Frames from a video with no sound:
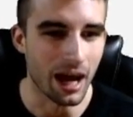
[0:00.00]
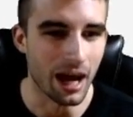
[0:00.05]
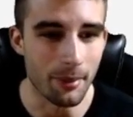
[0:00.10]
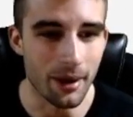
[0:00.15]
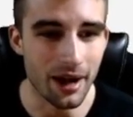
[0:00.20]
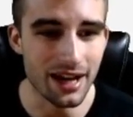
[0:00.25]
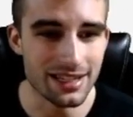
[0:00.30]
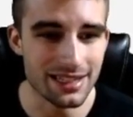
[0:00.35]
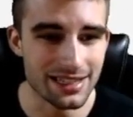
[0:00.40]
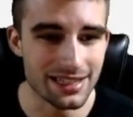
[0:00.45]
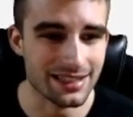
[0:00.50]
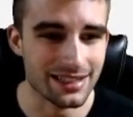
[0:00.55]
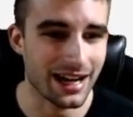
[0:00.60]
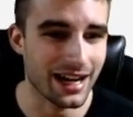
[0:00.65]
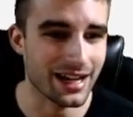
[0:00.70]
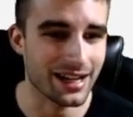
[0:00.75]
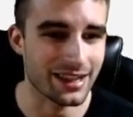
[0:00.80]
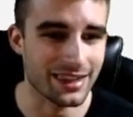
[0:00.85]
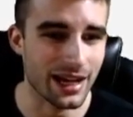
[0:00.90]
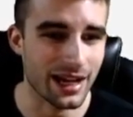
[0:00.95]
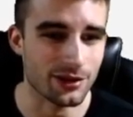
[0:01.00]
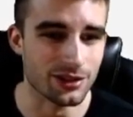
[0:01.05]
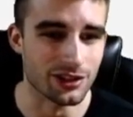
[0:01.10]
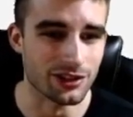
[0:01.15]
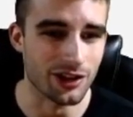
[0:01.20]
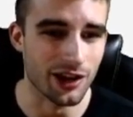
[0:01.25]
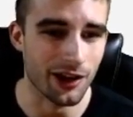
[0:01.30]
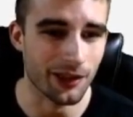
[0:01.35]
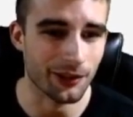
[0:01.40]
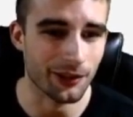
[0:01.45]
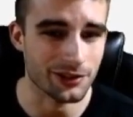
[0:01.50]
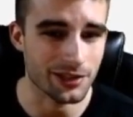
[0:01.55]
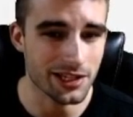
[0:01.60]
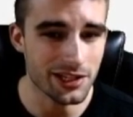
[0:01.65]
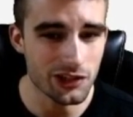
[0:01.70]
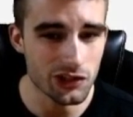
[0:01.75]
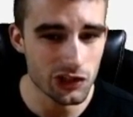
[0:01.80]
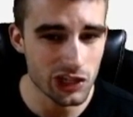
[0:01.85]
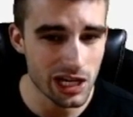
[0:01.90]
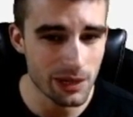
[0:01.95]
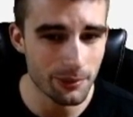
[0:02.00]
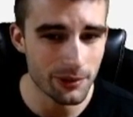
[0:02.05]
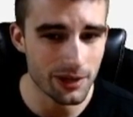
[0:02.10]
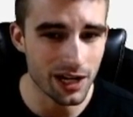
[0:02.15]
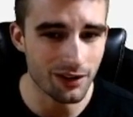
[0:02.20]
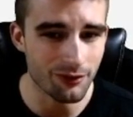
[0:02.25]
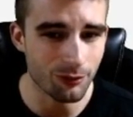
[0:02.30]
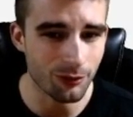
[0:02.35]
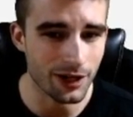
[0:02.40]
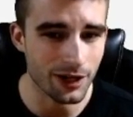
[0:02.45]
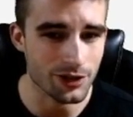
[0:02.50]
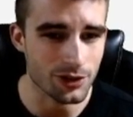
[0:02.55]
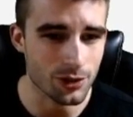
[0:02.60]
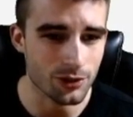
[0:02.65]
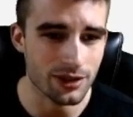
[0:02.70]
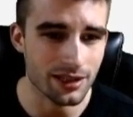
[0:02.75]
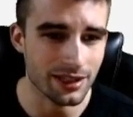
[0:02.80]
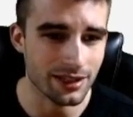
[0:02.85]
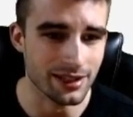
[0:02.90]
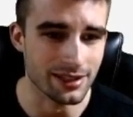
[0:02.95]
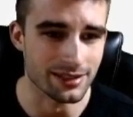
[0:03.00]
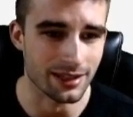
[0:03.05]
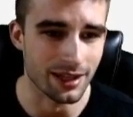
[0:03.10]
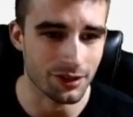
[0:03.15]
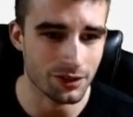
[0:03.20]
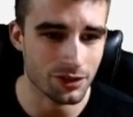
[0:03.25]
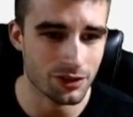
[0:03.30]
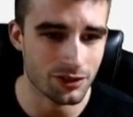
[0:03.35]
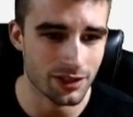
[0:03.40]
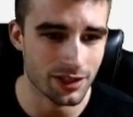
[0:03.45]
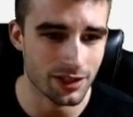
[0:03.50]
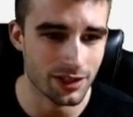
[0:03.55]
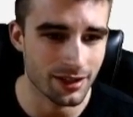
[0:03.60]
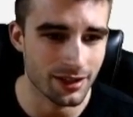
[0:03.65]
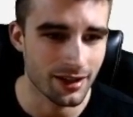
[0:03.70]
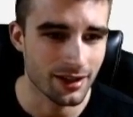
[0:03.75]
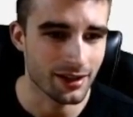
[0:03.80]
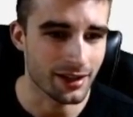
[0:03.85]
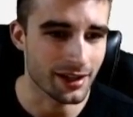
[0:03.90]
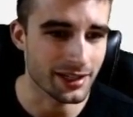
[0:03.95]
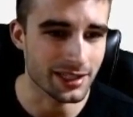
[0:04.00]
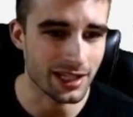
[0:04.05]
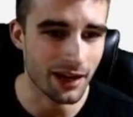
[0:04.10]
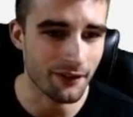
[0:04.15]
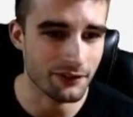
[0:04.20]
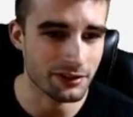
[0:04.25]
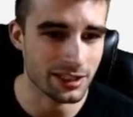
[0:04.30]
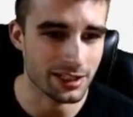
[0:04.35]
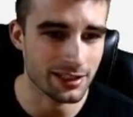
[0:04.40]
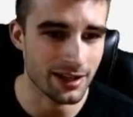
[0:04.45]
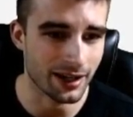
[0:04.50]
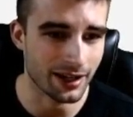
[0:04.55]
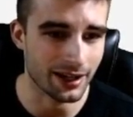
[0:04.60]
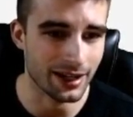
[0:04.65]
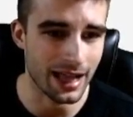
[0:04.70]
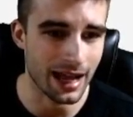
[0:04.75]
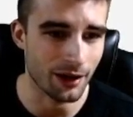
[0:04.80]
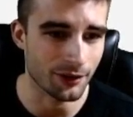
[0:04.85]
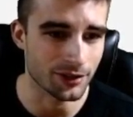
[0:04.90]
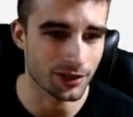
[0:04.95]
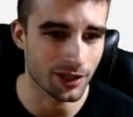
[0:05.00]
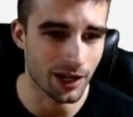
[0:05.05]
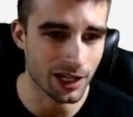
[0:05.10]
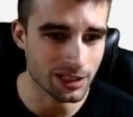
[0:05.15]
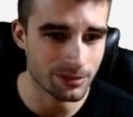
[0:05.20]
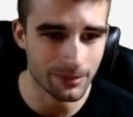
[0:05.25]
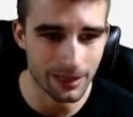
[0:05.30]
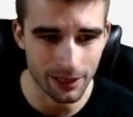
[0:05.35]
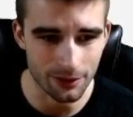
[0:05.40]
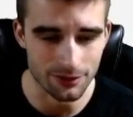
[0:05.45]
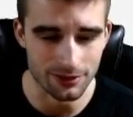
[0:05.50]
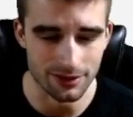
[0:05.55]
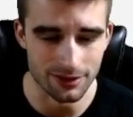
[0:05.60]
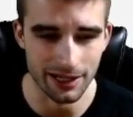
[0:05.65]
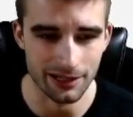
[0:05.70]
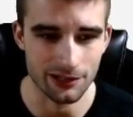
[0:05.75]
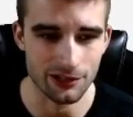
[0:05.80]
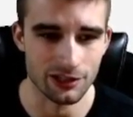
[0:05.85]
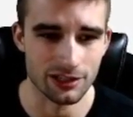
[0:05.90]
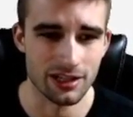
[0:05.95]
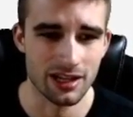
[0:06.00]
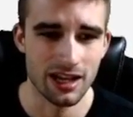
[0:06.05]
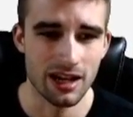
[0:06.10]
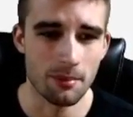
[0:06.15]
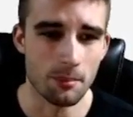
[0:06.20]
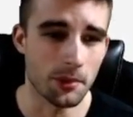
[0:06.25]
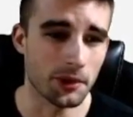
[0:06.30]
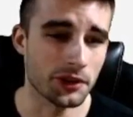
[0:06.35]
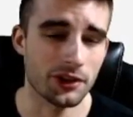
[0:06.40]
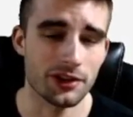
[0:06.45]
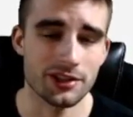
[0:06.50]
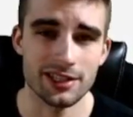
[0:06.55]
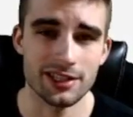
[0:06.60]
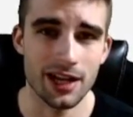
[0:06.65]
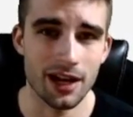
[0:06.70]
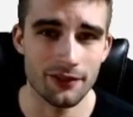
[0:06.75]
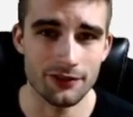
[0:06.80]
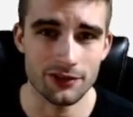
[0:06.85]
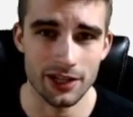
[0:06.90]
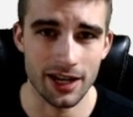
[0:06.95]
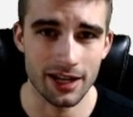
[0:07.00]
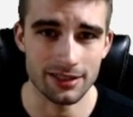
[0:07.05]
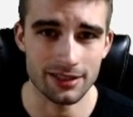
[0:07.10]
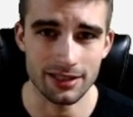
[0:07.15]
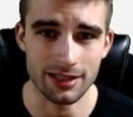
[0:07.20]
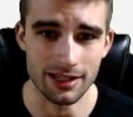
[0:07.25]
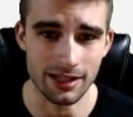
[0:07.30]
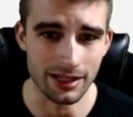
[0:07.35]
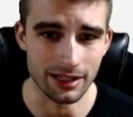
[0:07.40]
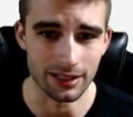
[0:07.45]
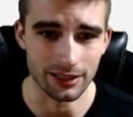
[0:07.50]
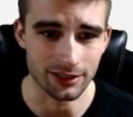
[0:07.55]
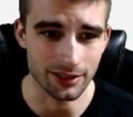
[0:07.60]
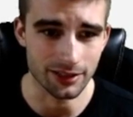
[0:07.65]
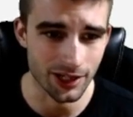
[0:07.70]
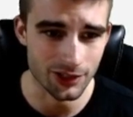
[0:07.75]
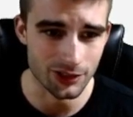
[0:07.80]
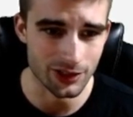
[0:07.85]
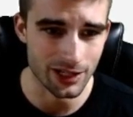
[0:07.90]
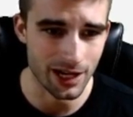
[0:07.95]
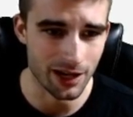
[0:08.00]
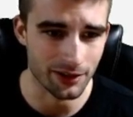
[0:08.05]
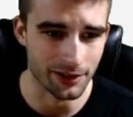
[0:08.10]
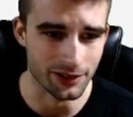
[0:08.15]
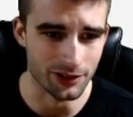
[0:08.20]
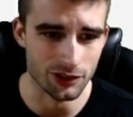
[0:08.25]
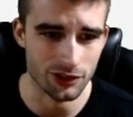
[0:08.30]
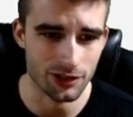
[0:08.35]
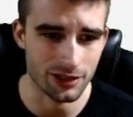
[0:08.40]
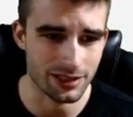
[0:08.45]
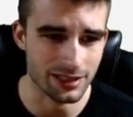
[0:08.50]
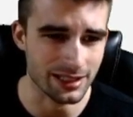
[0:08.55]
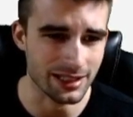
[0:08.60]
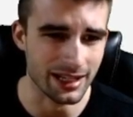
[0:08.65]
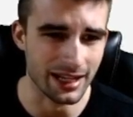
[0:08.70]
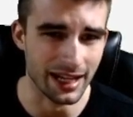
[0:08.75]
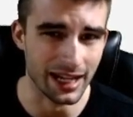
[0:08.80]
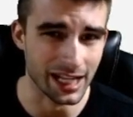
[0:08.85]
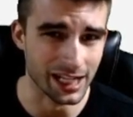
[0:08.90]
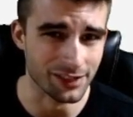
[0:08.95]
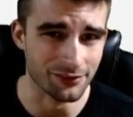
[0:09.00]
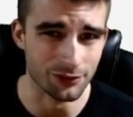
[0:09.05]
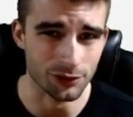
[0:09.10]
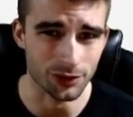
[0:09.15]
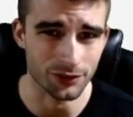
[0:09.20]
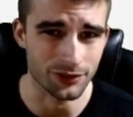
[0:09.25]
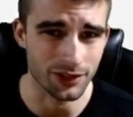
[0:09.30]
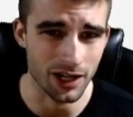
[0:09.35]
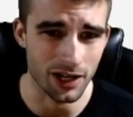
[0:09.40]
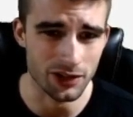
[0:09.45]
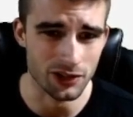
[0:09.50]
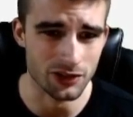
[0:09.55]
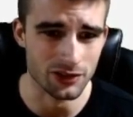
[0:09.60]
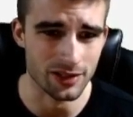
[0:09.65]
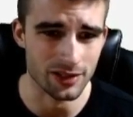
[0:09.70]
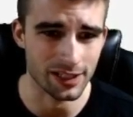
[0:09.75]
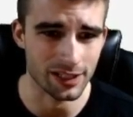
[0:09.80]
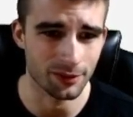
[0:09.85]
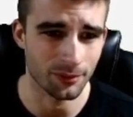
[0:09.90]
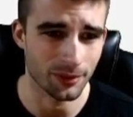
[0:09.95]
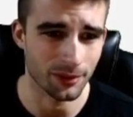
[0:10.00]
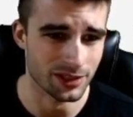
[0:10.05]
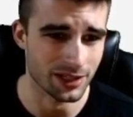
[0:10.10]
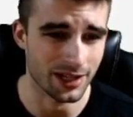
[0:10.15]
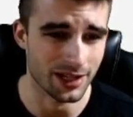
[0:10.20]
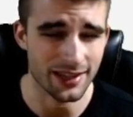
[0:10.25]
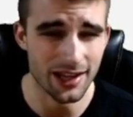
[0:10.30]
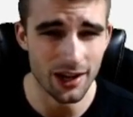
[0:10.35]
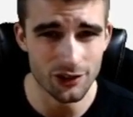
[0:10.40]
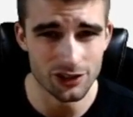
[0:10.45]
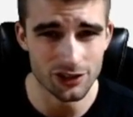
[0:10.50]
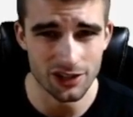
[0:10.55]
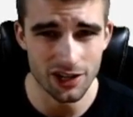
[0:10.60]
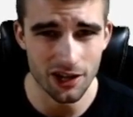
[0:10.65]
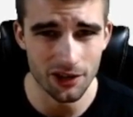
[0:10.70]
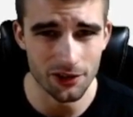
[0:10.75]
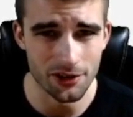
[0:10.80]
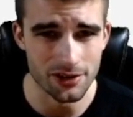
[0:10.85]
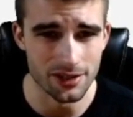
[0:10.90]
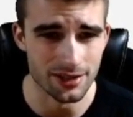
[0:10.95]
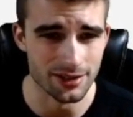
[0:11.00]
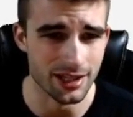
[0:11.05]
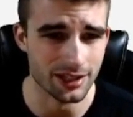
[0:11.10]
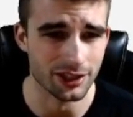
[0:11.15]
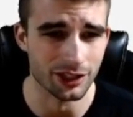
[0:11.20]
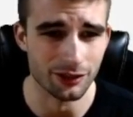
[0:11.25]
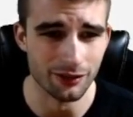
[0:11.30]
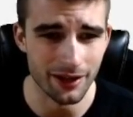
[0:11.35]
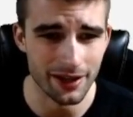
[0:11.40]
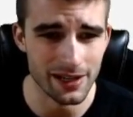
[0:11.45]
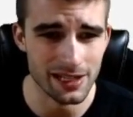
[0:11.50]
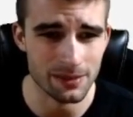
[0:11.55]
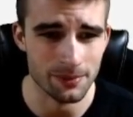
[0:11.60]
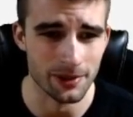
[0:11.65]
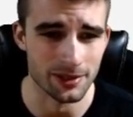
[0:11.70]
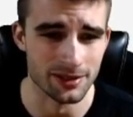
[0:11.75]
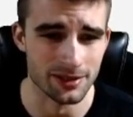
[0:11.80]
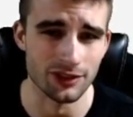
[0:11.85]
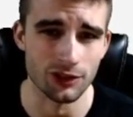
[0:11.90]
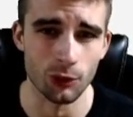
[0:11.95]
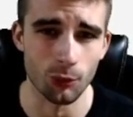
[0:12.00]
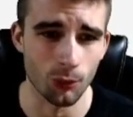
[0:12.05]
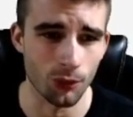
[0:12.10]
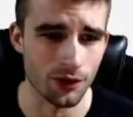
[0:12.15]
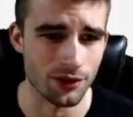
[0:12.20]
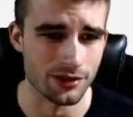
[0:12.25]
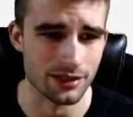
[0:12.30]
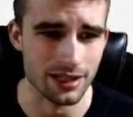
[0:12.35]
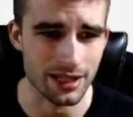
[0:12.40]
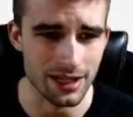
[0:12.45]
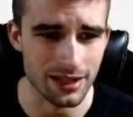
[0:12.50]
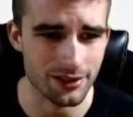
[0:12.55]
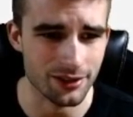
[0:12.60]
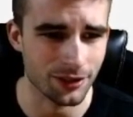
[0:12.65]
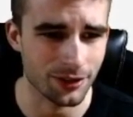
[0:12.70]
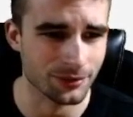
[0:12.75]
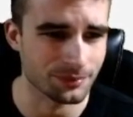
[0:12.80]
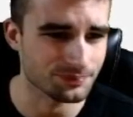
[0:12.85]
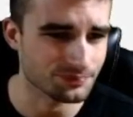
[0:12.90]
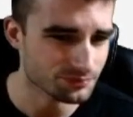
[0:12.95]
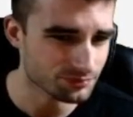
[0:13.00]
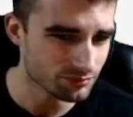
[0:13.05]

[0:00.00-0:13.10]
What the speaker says: Boston Scott at $1,000. He's cheap enough where I do think he's interesting. He's obviously not going to out-touch Miles Sanders, but there is the off chance he can get a touchdown. He should see a handful of touches here, which at $1,000, it's not the greatest, but it's not the worst either.